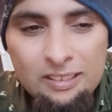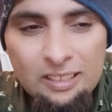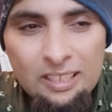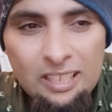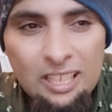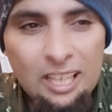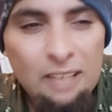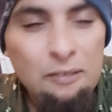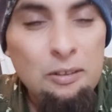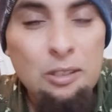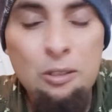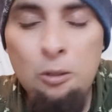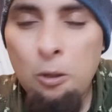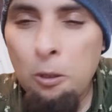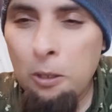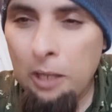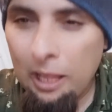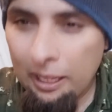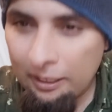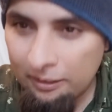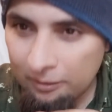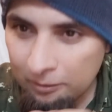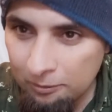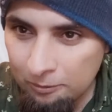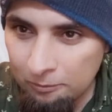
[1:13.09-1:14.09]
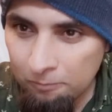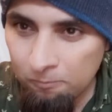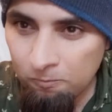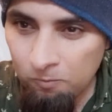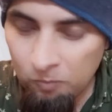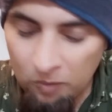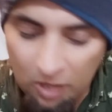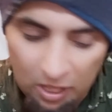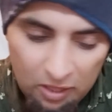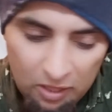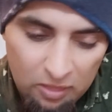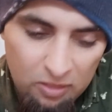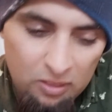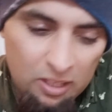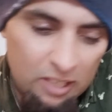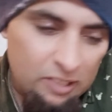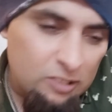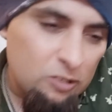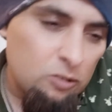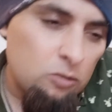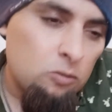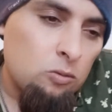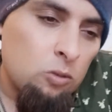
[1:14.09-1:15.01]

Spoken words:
Even though like in this